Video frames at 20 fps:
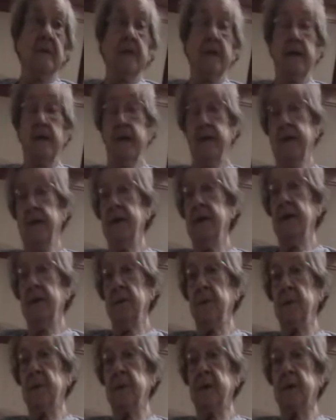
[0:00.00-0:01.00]
Yeah,
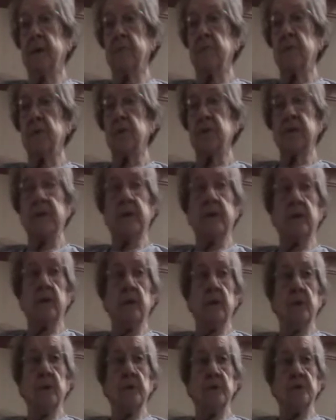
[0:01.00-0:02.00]
we'd get mostly
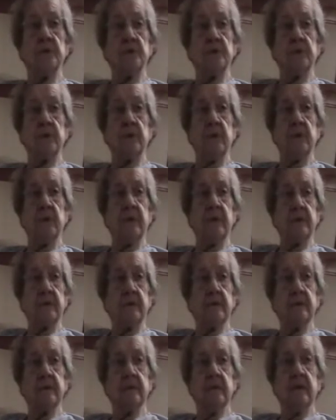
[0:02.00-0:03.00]
clothes, and
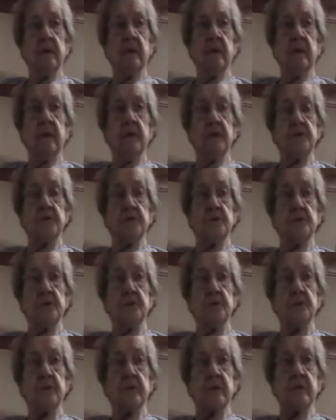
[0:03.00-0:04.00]

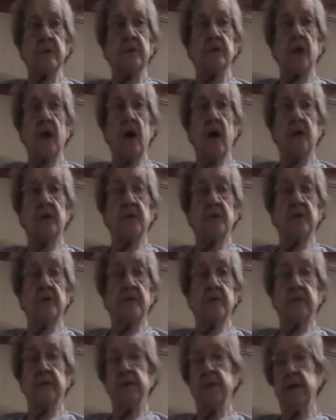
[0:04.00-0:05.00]
shoes and socks and
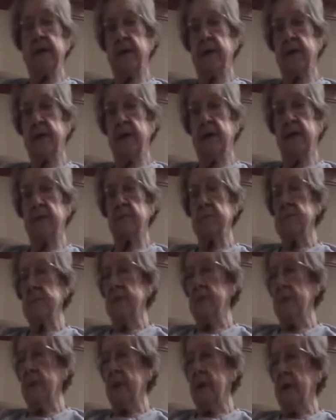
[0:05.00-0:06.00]
stuff like that.
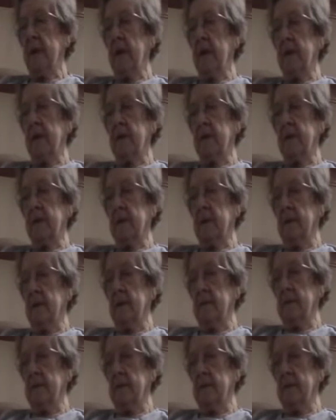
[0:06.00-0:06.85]
And